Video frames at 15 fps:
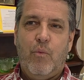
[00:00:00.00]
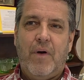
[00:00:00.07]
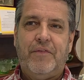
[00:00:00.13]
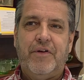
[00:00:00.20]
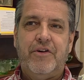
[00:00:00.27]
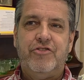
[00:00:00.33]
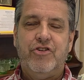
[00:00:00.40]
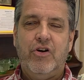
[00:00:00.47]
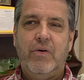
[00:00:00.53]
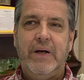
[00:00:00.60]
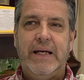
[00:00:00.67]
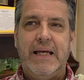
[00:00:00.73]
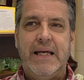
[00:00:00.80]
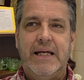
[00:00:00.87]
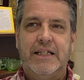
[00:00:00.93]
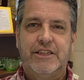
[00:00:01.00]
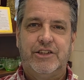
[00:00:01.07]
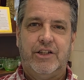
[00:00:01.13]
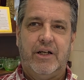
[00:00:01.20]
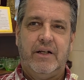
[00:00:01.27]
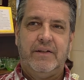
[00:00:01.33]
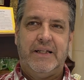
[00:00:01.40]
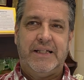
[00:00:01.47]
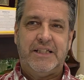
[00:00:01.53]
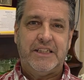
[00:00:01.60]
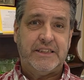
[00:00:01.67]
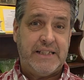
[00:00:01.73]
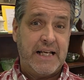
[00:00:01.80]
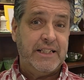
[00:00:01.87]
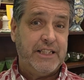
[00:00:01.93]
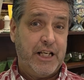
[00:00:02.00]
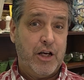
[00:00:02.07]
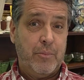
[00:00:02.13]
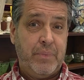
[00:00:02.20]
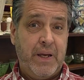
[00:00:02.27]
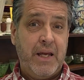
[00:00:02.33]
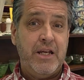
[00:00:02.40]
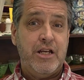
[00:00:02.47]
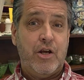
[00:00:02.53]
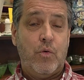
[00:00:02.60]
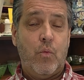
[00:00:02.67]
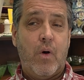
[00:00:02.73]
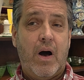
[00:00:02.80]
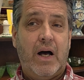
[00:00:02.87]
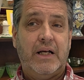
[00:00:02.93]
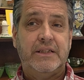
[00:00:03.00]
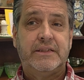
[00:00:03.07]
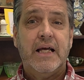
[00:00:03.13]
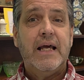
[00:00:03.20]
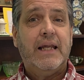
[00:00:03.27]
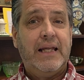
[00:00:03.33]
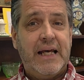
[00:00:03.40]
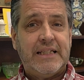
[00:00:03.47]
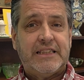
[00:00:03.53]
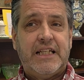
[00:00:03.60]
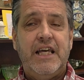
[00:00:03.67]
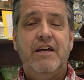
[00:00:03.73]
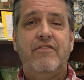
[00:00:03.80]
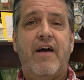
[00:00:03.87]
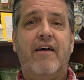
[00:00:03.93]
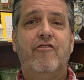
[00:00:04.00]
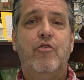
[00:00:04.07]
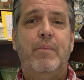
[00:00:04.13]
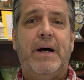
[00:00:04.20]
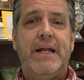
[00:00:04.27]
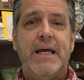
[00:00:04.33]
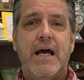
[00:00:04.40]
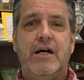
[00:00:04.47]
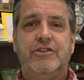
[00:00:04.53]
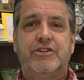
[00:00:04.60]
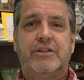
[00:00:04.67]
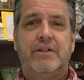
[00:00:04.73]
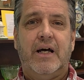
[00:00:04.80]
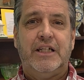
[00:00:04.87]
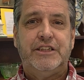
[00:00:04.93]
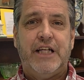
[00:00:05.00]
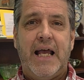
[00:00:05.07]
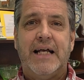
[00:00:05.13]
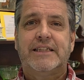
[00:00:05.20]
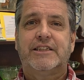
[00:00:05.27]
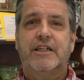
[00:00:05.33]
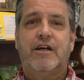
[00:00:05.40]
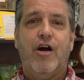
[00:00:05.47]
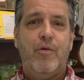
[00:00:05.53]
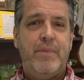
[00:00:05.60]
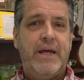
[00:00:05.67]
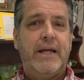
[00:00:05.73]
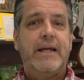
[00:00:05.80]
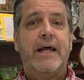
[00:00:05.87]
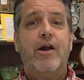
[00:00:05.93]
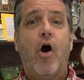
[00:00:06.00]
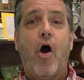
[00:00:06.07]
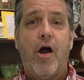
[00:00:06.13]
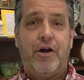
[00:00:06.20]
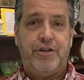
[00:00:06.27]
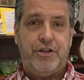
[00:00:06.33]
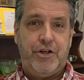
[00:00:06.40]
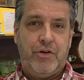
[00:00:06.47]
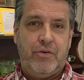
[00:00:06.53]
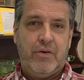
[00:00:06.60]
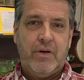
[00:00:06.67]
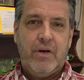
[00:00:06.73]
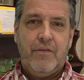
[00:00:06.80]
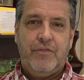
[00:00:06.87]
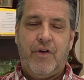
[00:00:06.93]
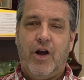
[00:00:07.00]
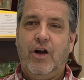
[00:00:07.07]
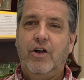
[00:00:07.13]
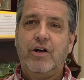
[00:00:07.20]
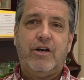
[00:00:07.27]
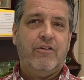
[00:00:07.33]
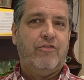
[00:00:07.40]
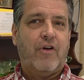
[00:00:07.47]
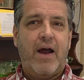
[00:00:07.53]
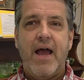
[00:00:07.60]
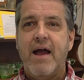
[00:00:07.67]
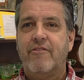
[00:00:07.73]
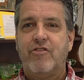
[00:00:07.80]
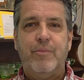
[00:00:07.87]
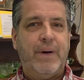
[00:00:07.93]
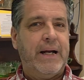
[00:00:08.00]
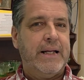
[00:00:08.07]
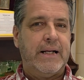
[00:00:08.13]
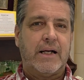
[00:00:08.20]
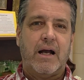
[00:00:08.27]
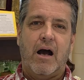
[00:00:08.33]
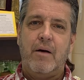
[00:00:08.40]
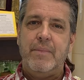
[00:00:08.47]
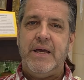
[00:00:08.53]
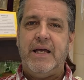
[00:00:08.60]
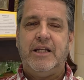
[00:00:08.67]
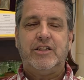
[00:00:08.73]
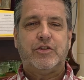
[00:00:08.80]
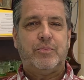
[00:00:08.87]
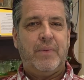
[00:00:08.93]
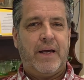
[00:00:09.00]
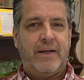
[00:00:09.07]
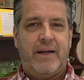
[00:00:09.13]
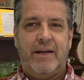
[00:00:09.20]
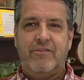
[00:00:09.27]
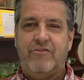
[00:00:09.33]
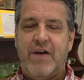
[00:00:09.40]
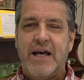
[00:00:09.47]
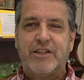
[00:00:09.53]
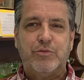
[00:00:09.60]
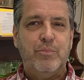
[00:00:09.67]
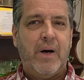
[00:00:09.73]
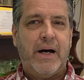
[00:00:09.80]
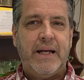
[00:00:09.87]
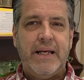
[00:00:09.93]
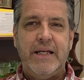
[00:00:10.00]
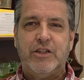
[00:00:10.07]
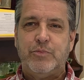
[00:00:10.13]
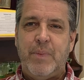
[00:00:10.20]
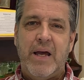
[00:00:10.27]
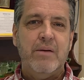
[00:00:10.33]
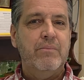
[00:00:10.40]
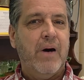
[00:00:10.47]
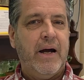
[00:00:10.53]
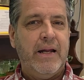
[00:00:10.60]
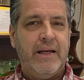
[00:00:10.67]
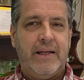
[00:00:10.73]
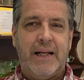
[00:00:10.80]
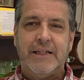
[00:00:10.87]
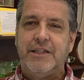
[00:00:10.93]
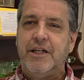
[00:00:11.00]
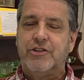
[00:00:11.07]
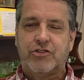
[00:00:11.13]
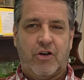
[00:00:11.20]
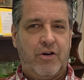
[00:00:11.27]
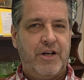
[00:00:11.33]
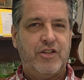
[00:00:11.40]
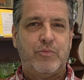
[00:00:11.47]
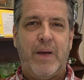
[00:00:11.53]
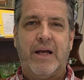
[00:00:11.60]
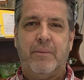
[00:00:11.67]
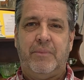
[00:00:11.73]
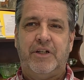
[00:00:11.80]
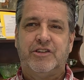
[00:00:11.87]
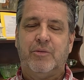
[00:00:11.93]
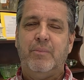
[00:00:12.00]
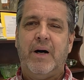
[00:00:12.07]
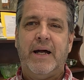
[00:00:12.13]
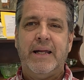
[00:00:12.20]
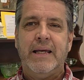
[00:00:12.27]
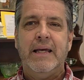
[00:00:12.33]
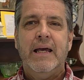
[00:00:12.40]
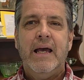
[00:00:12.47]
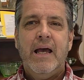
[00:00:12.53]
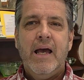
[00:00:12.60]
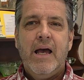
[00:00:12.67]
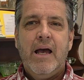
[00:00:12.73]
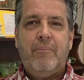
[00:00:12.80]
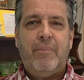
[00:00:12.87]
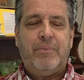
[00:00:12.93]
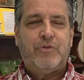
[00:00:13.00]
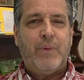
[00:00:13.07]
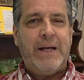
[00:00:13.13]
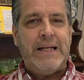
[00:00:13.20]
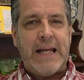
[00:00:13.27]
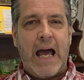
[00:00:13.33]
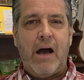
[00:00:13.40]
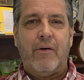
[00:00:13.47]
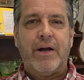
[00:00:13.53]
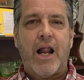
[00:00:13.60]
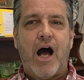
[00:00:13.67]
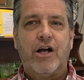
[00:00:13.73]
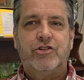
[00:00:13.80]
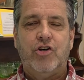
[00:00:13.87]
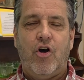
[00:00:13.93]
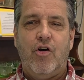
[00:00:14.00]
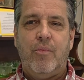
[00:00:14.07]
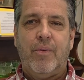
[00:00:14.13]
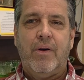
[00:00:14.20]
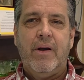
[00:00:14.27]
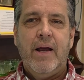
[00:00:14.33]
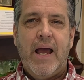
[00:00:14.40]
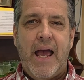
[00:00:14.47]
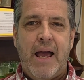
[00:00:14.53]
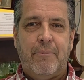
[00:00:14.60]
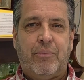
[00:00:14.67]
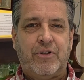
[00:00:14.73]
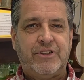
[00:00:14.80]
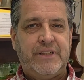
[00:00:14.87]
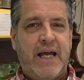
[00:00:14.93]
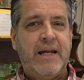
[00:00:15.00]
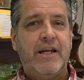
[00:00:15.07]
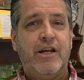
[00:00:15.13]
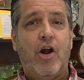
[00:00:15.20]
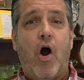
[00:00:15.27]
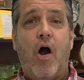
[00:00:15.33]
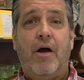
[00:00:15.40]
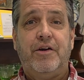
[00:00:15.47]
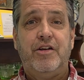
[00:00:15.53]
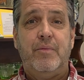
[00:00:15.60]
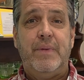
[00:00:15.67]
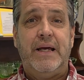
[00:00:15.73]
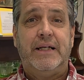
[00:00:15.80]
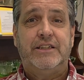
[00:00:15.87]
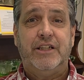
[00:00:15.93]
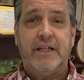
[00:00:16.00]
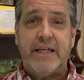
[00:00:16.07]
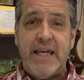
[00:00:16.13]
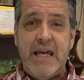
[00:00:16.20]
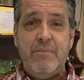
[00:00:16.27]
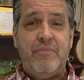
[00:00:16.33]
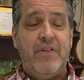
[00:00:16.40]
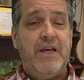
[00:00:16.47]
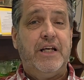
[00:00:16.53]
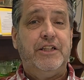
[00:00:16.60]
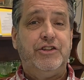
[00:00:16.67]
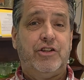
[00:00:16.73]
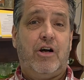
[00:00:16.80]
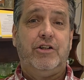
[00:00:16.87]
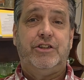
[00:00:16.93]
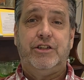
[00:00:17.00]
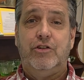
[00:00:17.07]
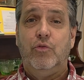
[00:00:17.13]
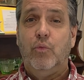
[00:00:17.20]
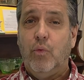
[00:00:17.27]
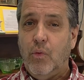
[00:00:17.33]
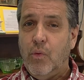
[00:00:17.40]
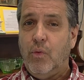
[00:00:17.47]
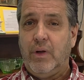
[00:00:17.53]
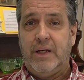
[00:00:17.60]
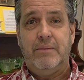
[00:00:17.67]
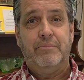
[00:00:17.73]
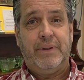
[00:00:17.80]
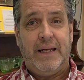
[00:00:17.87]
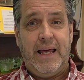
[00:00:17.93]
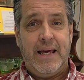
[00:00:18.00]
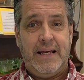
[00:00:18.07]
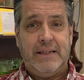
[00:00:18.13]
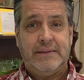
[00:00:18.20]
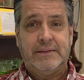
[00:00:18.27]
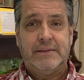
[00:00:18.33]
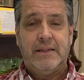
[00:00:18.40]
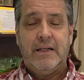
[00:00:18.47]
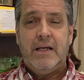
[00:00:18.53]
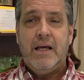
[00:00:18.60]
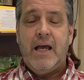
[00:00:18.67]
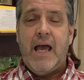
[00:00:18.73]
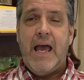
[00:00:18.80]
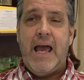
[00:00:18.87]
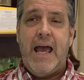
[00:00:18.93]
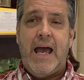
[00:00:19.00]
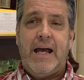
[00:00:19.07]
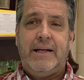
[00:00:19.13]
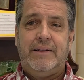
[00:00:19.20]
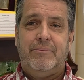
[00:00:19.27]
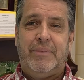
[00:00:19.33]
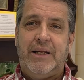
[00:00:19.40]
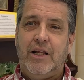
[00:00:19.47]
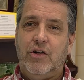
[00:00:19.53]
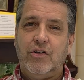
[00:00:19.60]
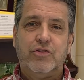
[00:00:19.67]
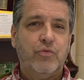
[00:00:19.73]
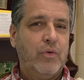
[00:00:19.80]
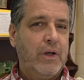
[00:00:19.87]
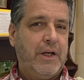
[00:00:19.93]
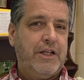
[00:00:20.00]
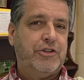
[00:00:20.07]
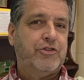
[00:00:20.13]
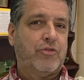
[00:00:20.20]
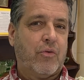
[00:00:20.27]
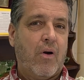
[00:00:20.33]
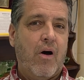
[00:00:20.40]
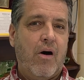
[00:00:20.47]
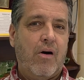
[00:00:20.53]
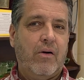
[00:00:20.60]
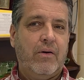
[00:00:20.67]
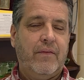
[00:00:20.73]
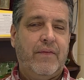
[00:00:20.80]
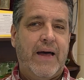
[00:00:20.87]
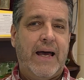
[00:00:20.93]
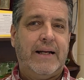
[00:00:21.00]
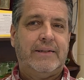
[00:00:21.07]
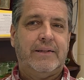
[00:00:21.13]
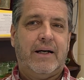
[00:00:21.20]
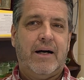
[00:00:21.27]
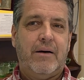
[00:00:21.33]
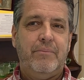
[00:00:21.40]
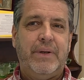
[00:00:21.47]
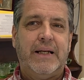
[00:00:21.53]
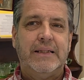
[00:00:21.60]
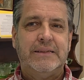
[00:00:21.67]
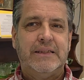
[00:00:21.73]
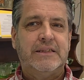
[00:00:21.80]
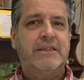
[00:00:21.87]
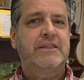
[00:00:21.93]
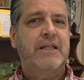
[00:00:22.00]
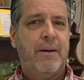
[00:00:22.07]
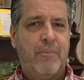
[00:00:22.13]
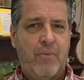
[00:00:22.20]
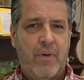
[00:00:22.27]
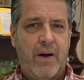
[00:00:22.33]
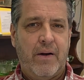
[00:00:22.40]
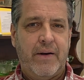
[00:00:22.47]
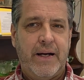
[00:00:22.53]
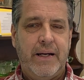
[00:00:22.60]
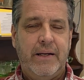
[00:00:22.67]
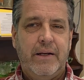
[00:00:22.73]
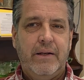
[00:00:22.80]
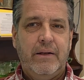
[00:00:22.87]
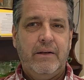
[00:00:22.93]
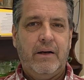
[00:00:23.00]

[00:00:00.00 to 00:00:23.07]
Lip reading: And what they're doing is the dissenting opinion was, let's give everybody else a chance to come in and argue. They're looking for everybody to come in and invest money, spend money, let the attorneys make a bunch of money between now and October, and present an argument to keep the injunction rule in place. But it looks really strong that because it's a temporary